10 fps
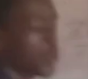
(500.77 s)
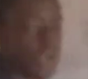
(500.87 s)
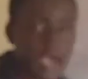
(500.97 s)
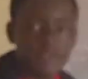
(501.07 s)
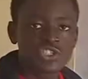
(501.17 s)

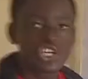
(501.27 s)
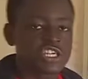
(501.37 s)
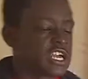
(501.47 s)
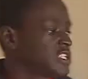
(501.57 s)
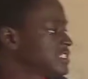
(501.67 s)
We haven't
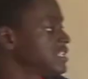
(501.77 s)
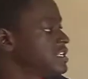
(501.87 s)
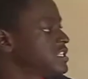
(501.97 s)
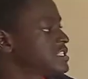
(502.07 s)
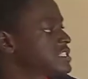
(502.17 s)
changed
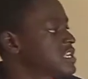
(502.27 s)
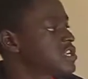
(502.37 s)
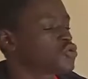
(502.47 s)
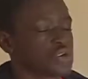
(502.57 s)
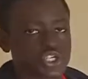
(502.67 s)
anything in this
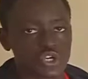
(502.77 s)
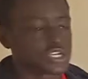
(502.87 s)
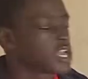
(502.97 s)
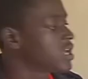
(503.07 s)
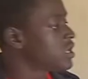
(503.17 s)
equation
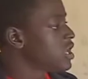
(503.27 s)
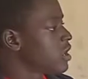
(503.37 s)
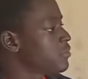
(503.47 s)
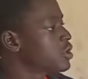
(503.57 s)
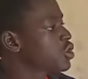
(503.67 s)
here,
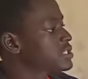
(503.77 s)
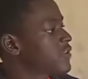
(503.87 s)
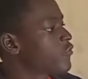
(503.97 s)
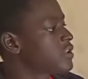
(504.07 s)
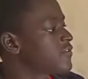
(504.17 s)
because
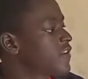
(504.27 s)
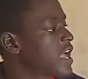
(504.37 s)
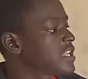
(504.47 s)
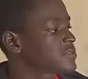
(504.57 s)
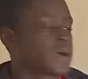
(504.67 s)
if we
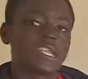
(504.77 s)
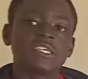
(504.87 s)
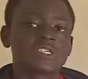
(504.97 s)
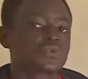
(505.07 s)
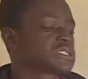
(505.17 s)
divide it by
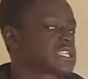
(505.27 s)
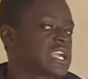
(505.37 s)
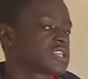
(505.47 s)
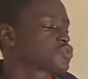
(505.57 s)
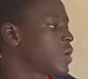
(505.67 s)
this, we'll still
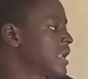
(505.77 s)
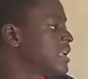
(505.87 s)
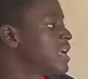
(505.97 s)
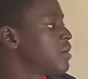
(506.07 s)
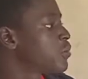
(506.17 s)
get 1.
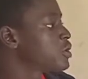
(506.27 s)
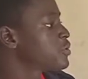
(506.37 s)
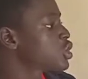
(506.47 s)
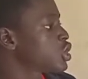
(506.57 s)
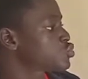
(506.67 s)
But
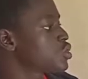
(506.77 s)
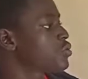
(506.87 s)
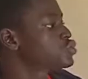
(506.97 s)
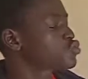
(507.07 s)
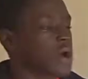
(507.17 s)
because we
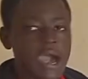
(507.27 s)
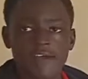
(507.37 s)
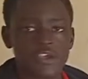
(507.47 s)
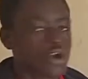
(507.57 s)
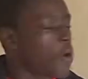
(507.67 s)
don't want to
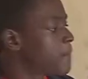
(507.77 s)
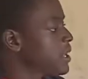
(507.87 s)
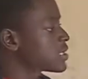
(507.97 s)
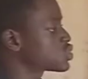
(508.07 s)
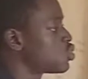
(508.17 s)
have a
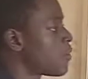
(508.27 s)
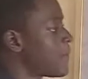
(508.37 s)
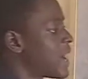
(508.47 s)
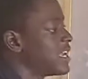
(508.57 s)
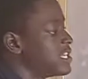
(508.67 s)
complex
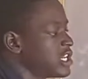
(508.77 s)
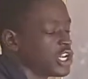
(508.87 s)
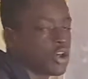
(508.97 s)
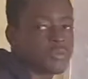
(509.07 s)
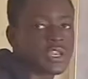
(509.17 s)
number in
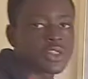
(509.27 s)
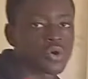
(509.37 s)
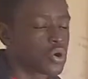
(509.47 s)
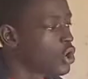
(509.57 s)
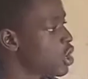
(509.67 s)
the
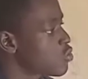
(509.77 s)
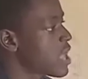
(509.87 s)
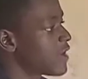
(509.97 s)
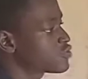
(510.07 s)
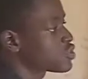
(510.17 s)
denominator,
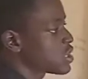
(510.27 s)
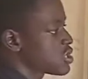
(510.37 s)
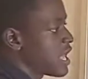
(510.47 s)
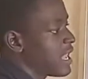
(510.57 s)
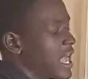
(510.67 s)
we have to
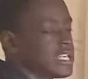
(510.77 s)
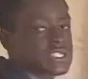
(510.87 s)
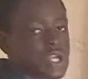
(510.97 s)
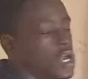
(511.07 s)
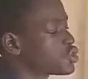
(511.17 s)

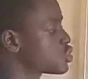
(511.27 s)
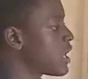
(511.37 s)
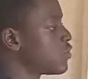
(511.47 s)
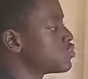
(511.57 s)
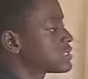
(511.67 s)
rationalize so
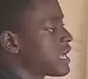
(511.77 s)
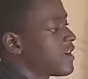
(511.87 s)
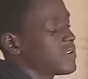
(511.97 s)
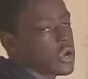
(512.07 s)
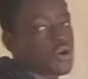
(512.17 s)
that we won't
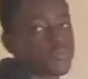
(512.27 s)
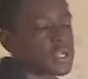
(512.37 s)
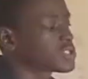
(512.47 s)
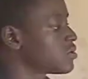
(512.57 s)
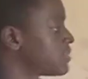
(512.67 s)
have that
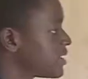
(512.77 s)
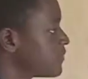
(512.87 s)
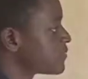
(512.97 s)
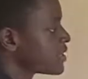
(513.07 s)
complex number.